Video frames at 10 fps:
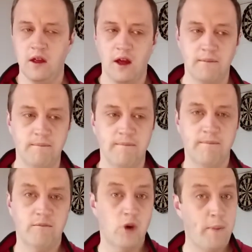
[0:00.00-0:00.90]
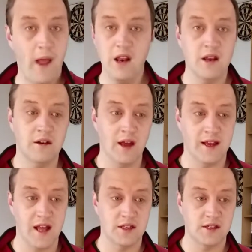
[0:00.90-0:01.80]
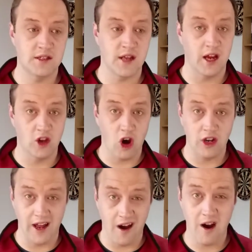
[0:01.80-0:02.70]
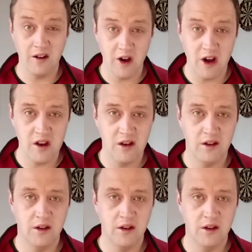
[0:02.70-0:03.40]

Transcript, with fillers: Um, rebellion against a God like our God,